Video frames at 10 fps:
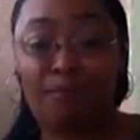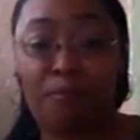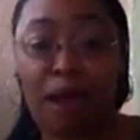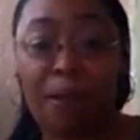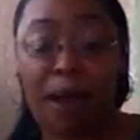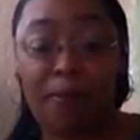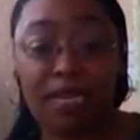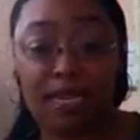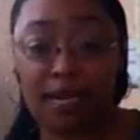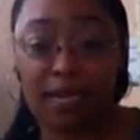bye-bye
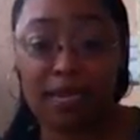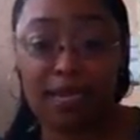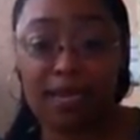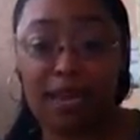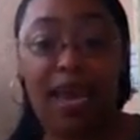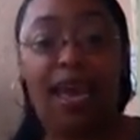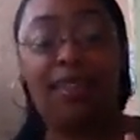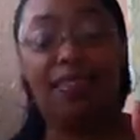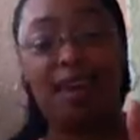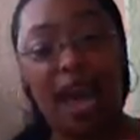business.
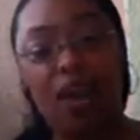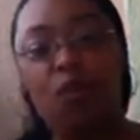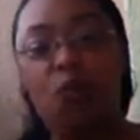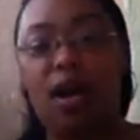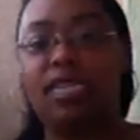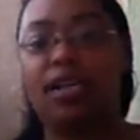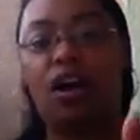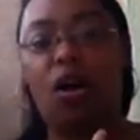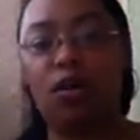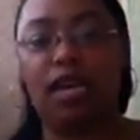They are the ones that are
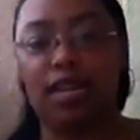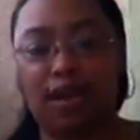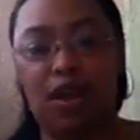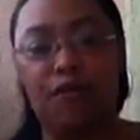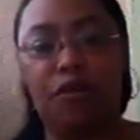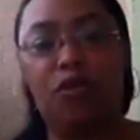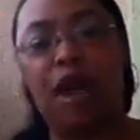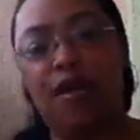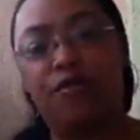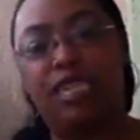holding it down for you
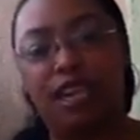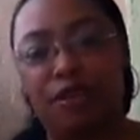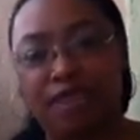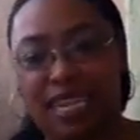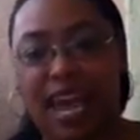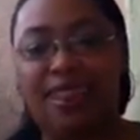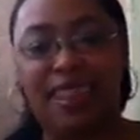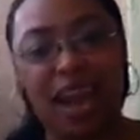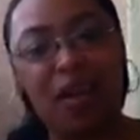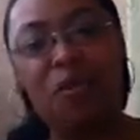every single day.
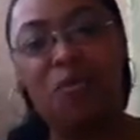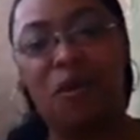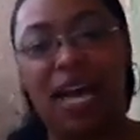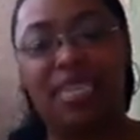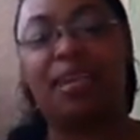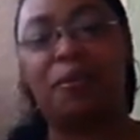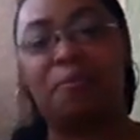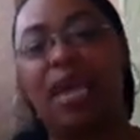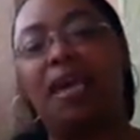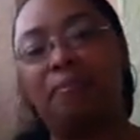They are the ones that are
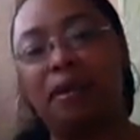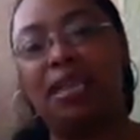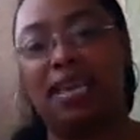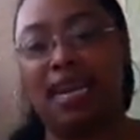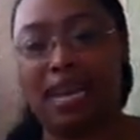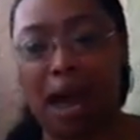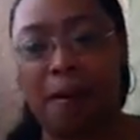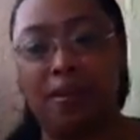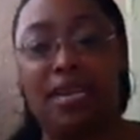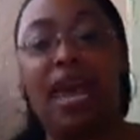making big things
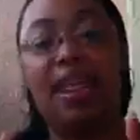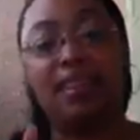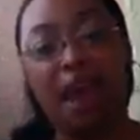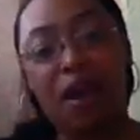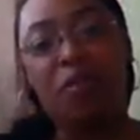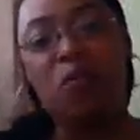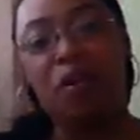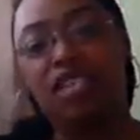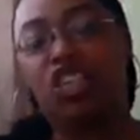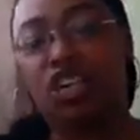happen. They are the
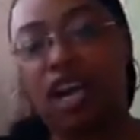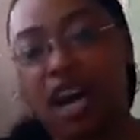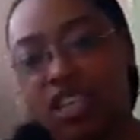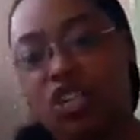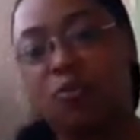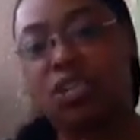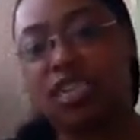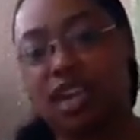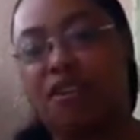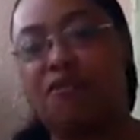ones that your customers
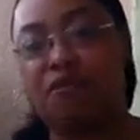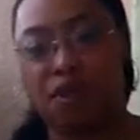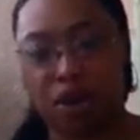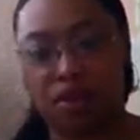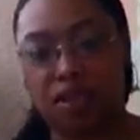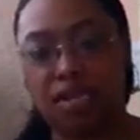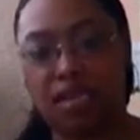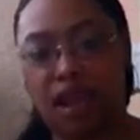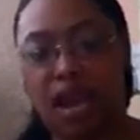see first.